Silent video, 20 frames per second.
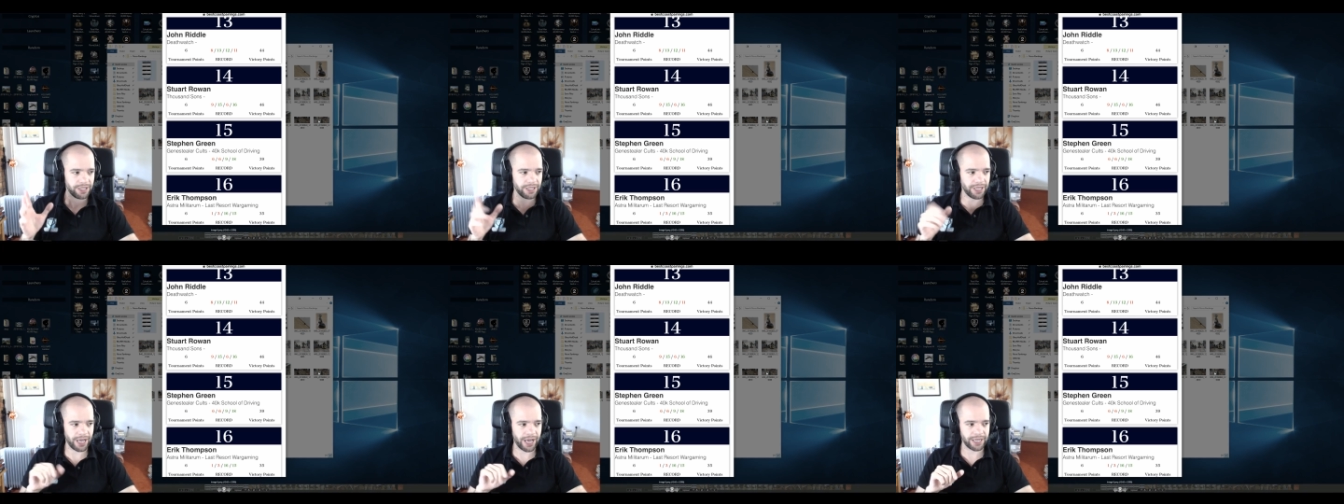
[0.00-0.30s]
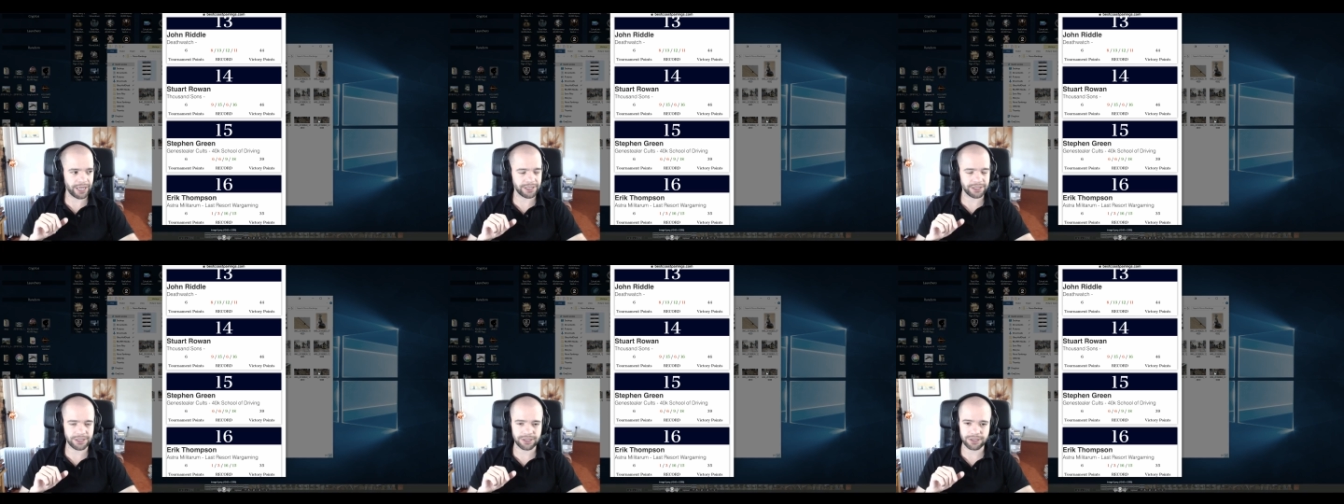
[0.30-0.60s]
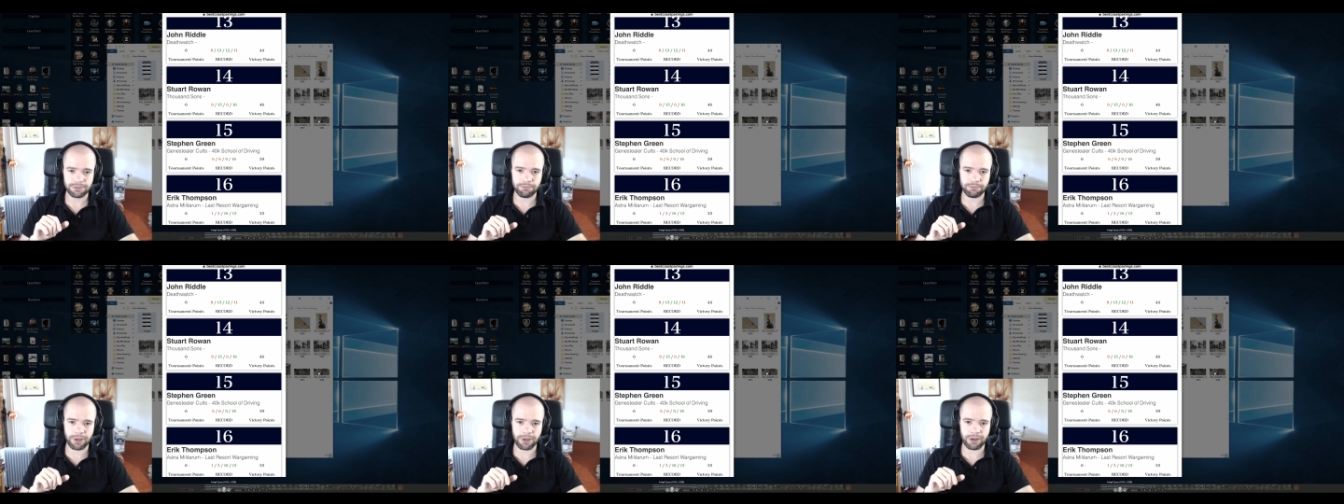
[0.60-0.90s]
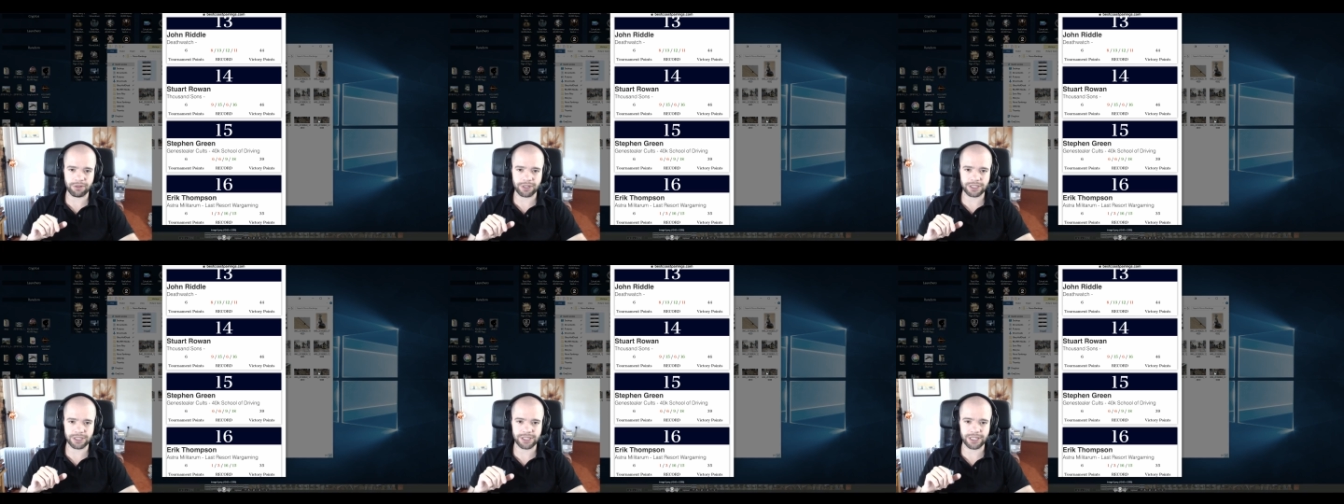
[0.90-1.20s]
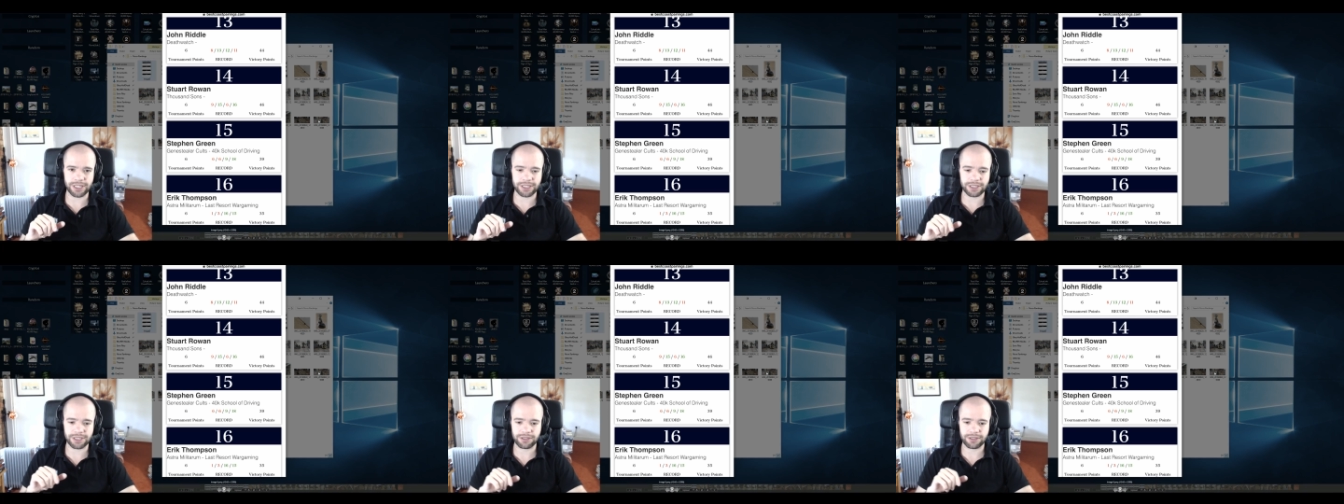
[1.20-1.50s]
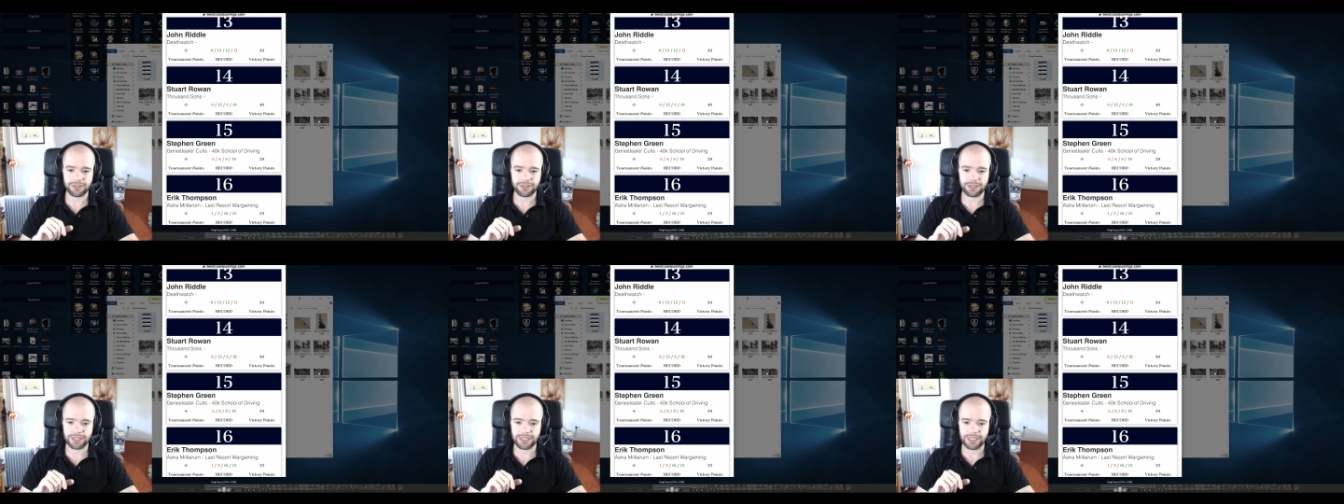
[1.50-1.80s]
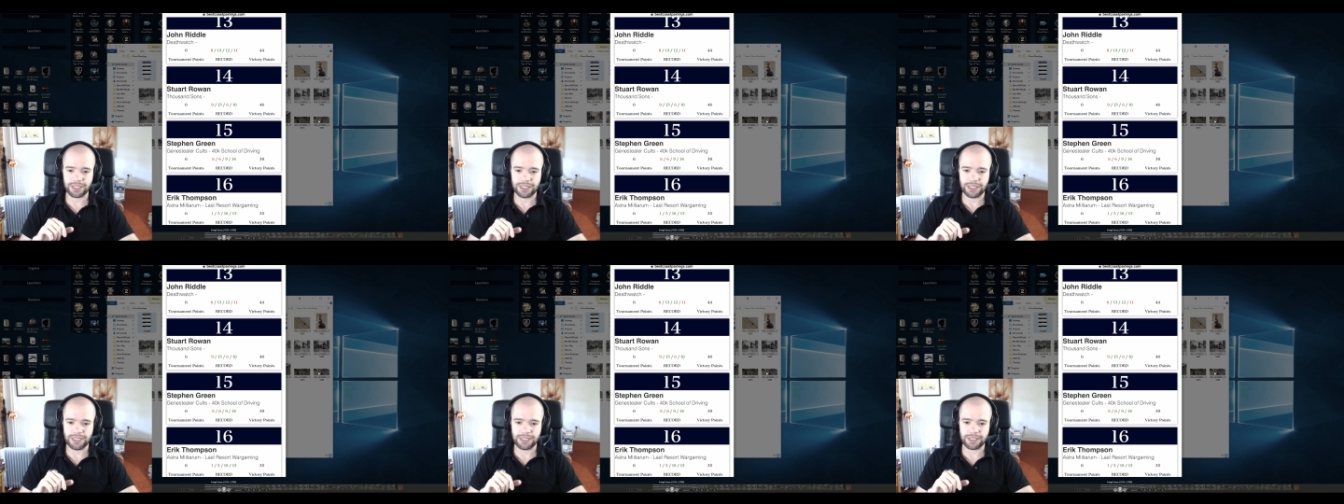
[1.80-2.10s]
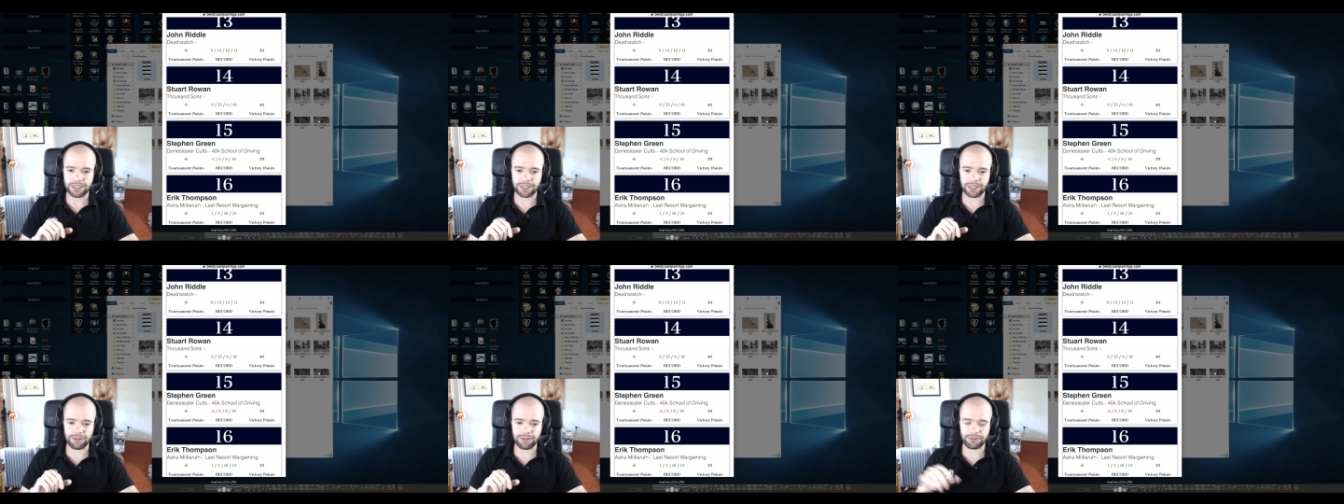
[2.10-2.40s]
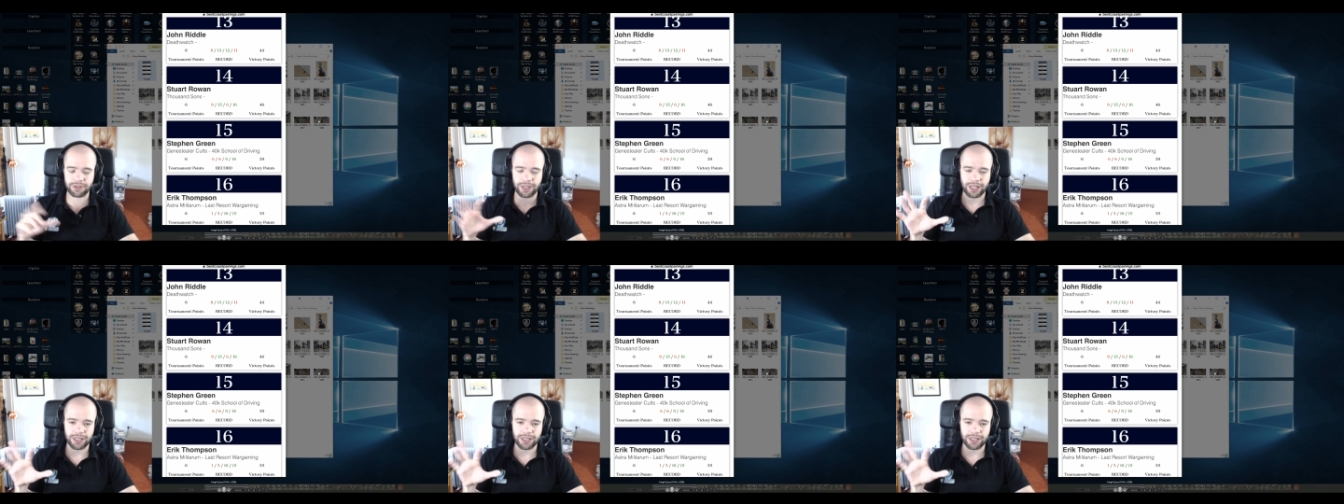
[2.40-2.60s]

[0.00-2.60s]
as Beerenid says, uh, for that